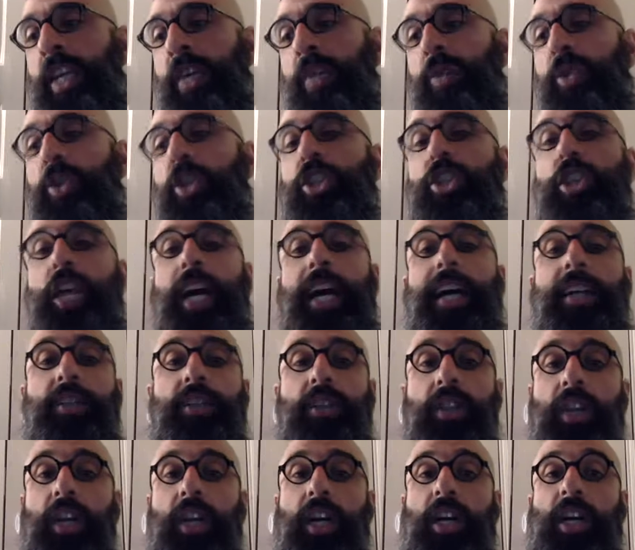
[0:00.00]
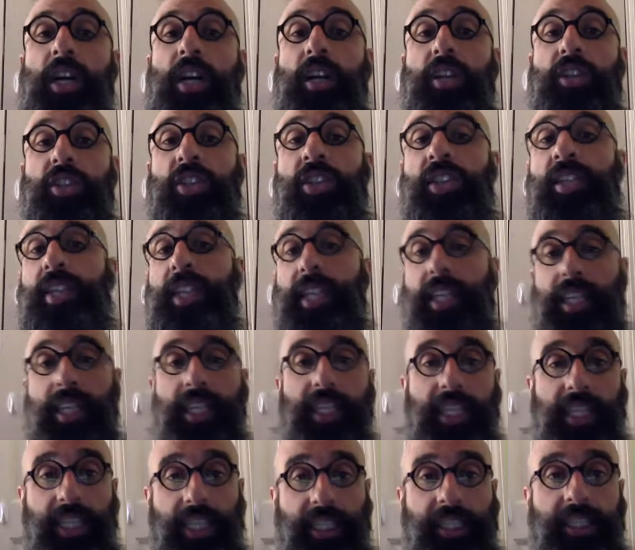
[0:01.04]
which is Ayatollah Kashani,
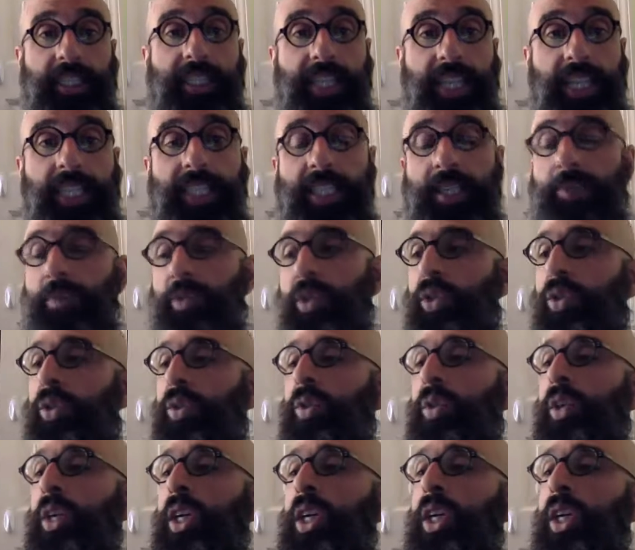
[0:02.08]
and he sends him to